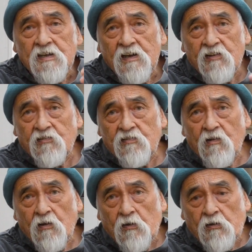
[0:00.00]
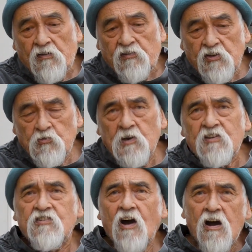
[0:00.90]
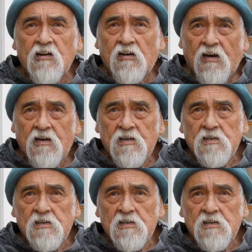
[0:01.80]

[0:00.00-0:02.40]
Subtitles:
is considerably darker